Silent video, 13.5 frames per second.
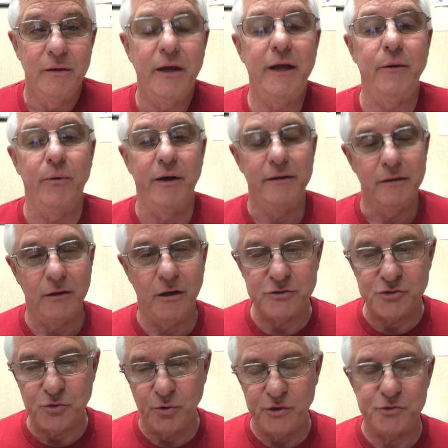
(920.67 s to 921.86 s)
Anyway, long
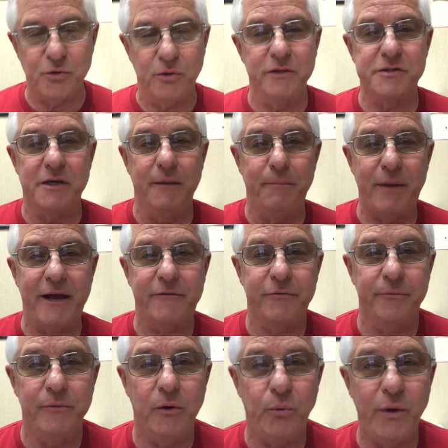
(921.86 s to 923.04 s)
story short, let's get back
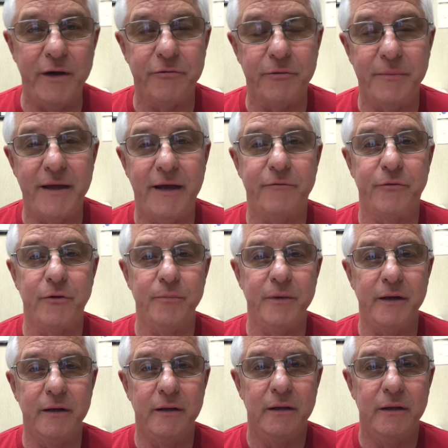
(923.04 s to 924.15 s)
from away from that for a minute.